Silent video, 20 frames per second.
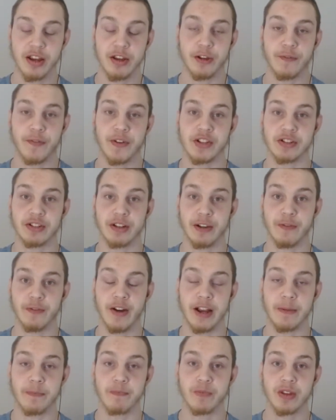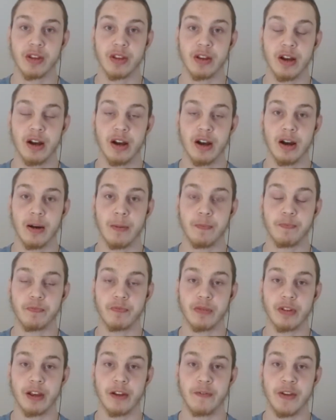You'll physically fight. Um,
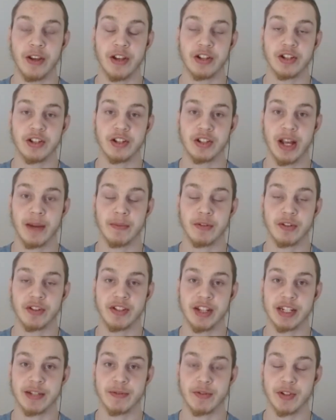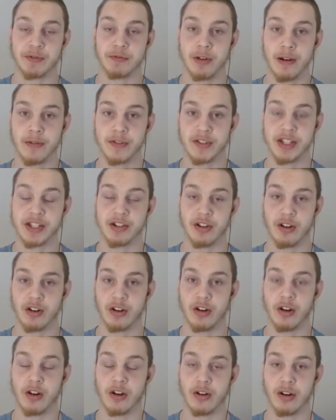Ephesians chapter six verse twelve says
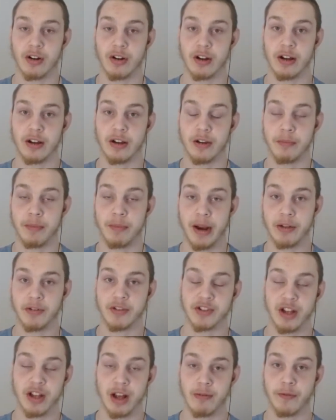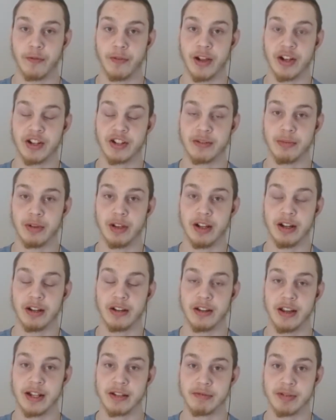our our uh, battle is not with flesh and
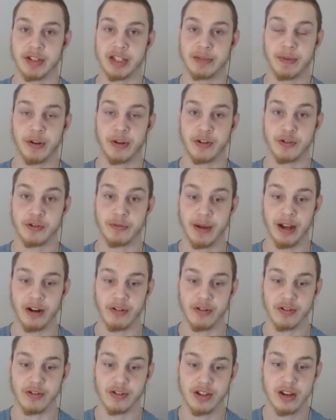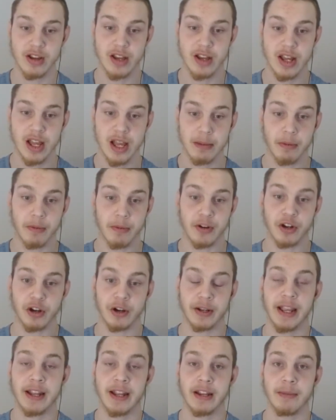blood; it's with spiritual powers. But when
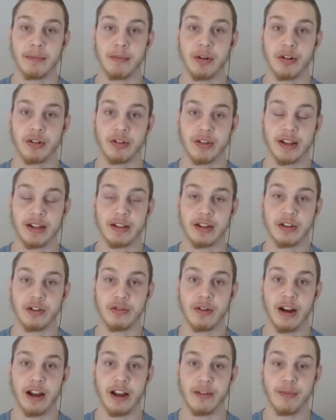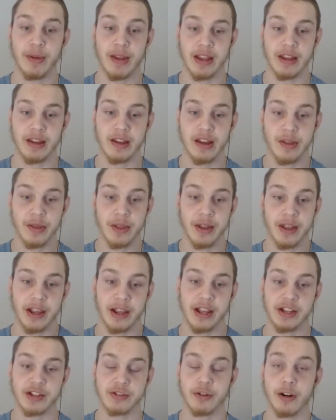you're a kingdom builder like the new I F B, then yeah, I
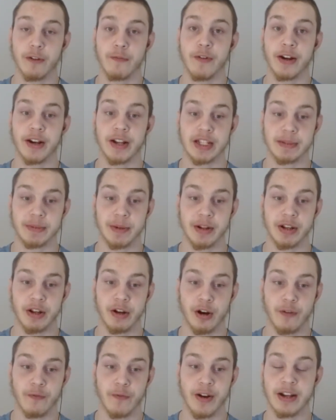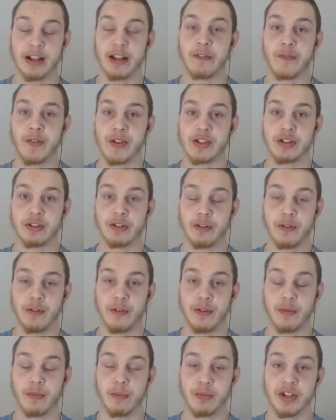guess you are fighting spirit. You are fighting a
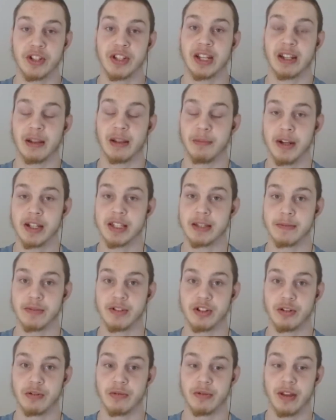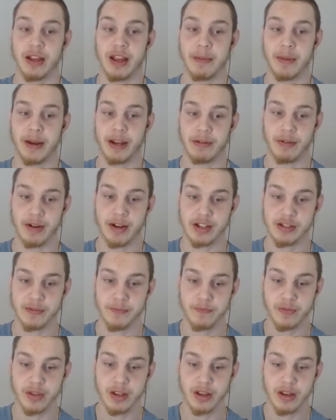physical, just like the Muslims do in many ways.
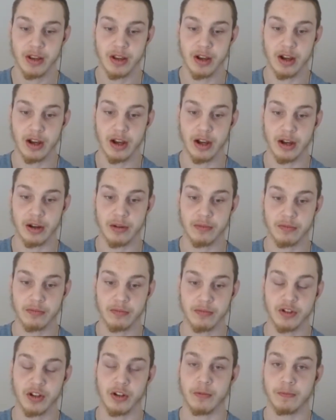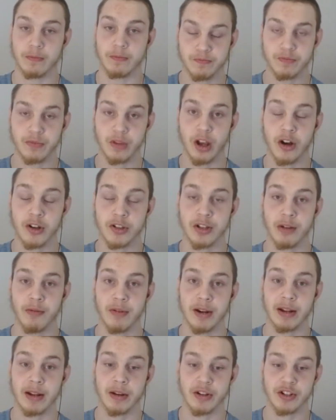Uh, so also, I
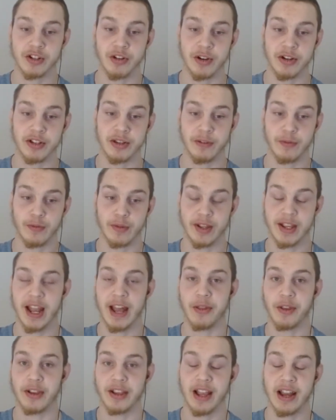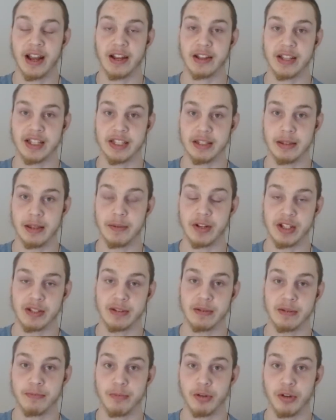want to show you something from the Catholic Catechism. Let me
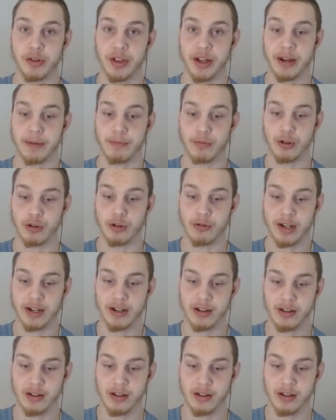just pull that up real quick.